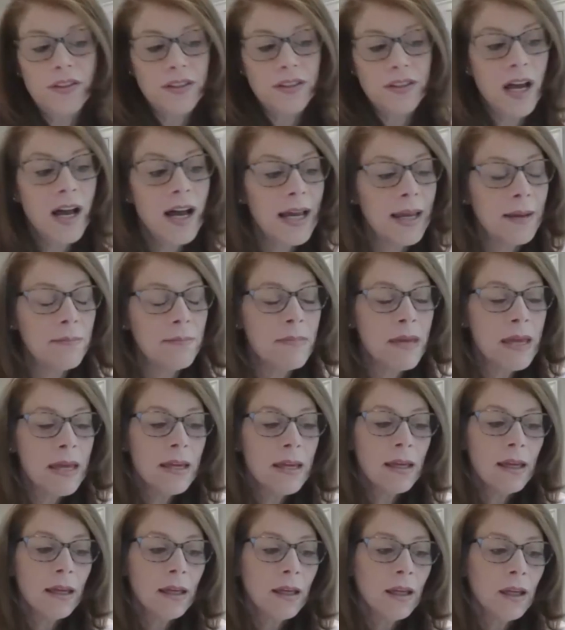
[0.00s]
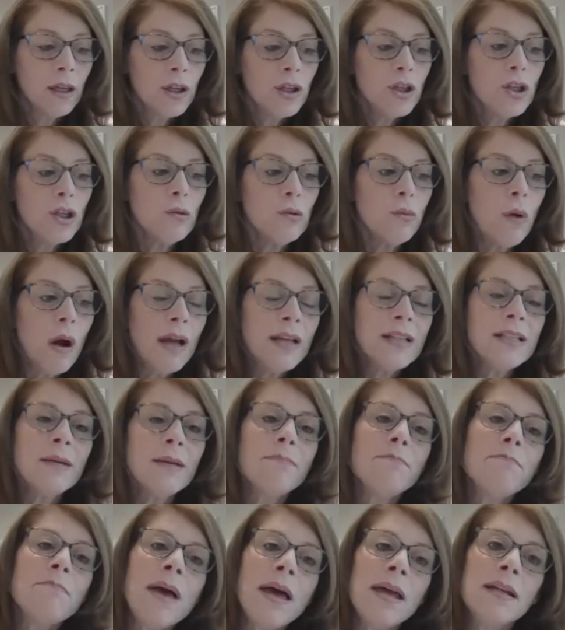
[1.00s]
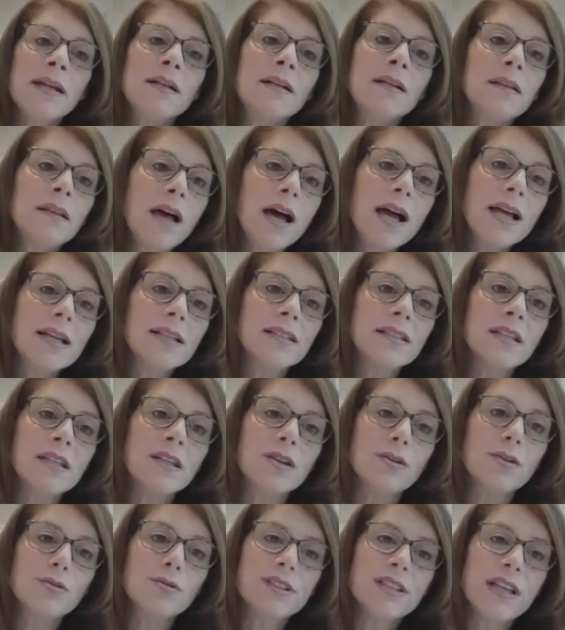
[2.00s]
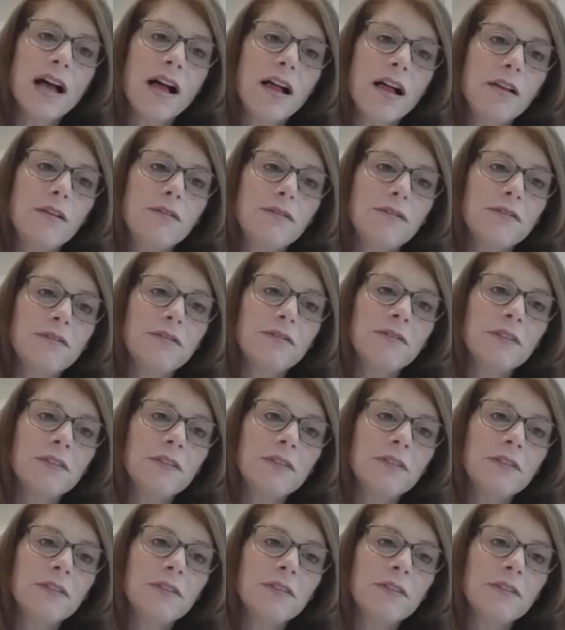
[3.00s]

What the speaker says: the time, you wind up medicalizing yourself